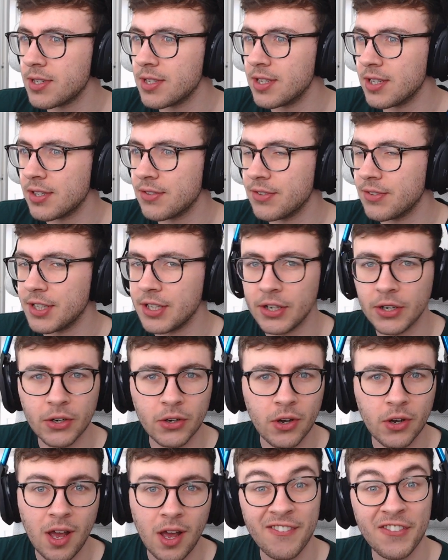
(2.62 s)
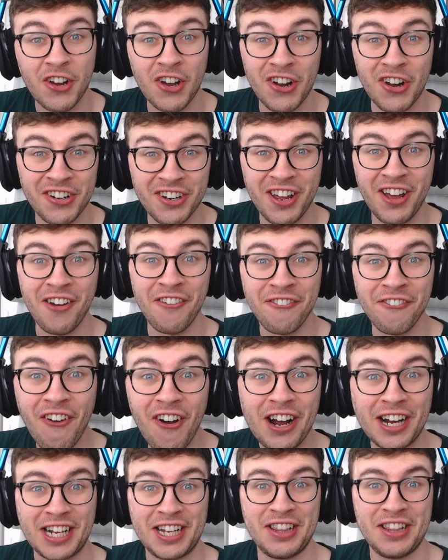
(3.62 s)
in this video, got a
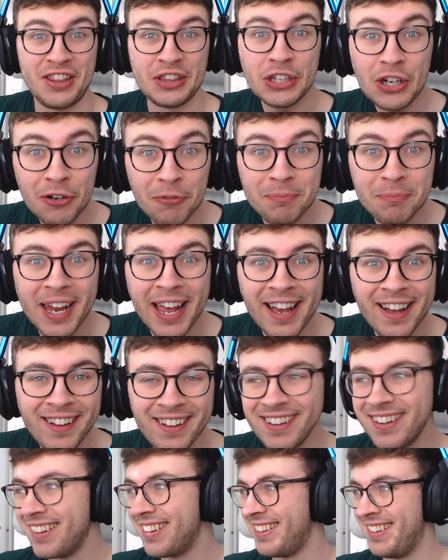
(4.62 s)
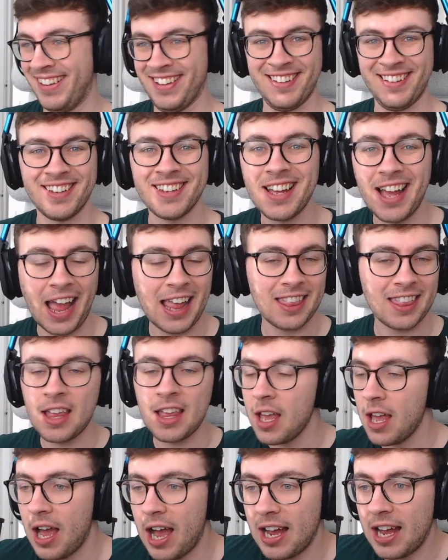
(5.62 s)
fucking thumbnail.
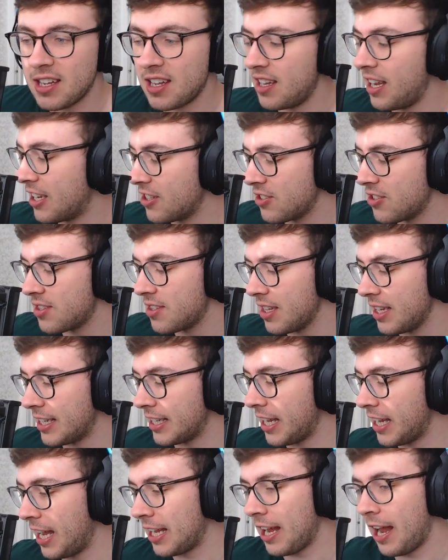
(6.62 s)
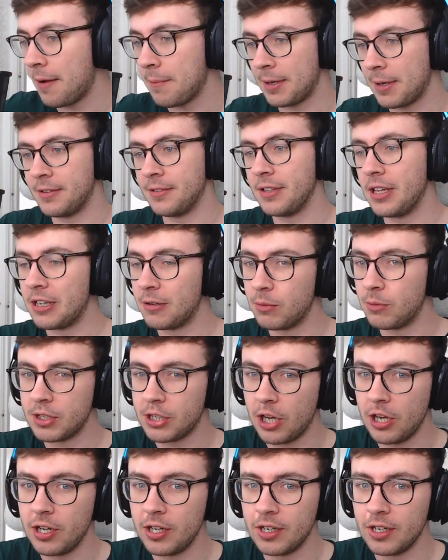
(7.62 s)
I just like I mean like we
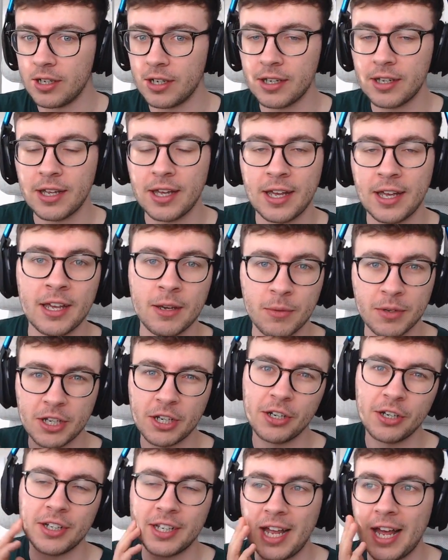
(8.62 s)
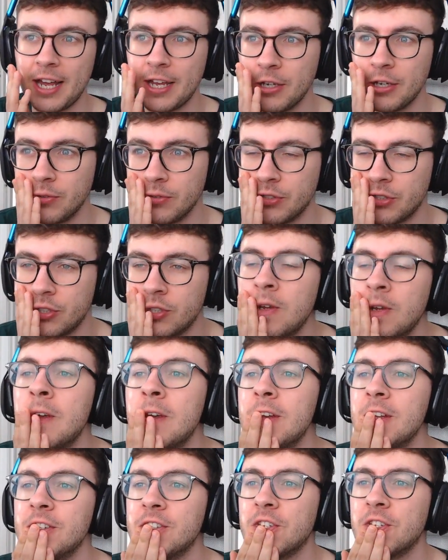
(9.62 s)
got a guy who
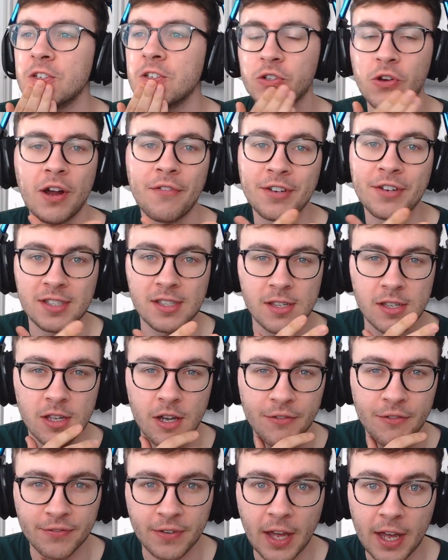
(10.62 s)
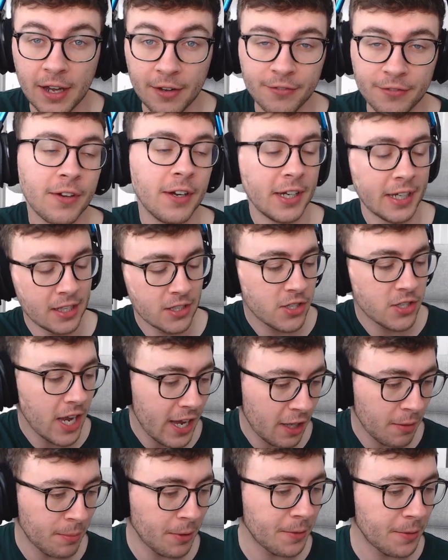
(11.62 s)
does graphics and stuff for
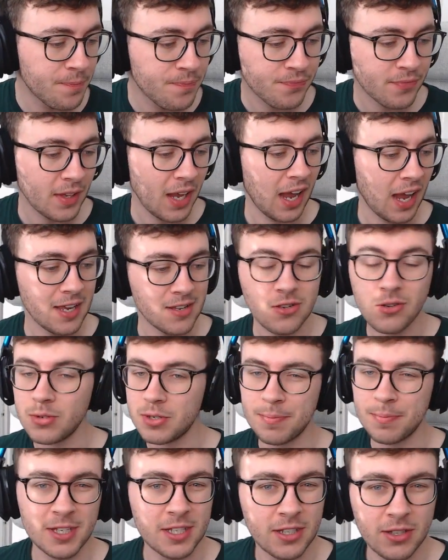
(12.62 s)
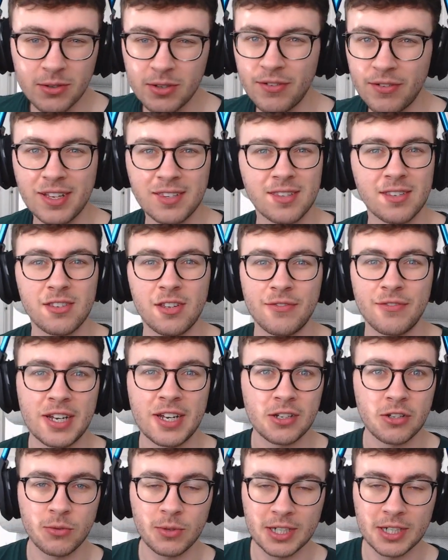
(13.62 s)
EGL, but he's always busy doing events and stuff, and I
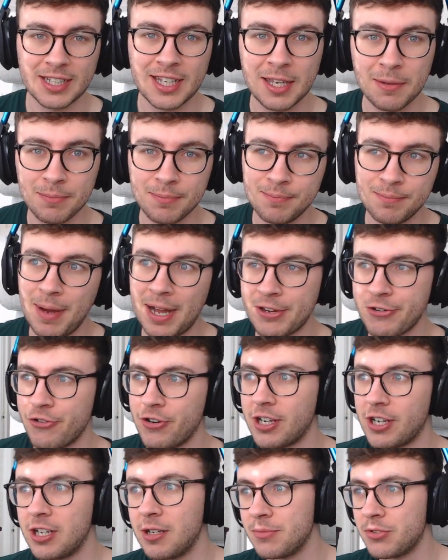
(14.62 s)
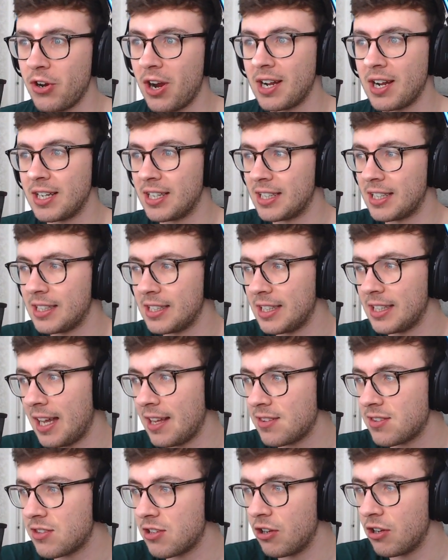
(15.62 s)
don't want to keep badgering him. I'm trying to
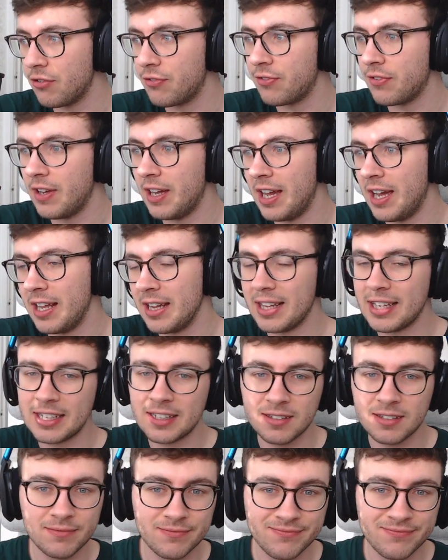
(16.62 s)
get stuff like